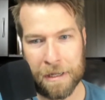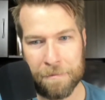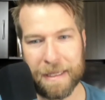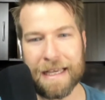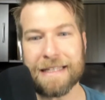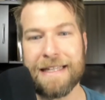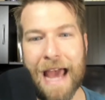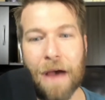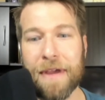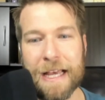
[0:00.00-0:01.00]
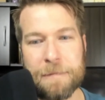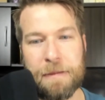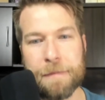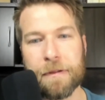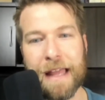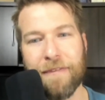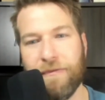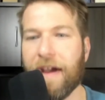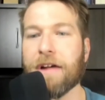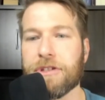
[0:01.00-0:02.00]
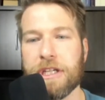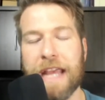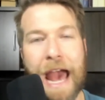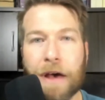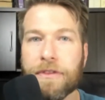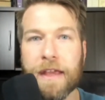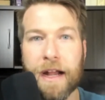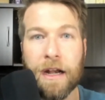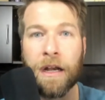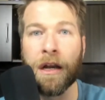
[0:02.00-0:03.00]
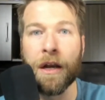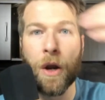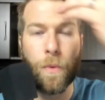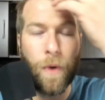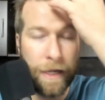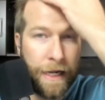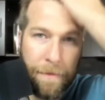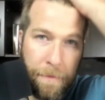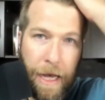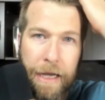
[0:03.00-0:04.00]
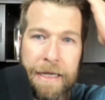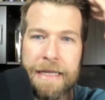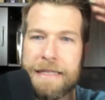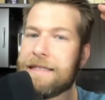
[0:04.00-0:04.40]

Because now he has people like Fauci out there running amok,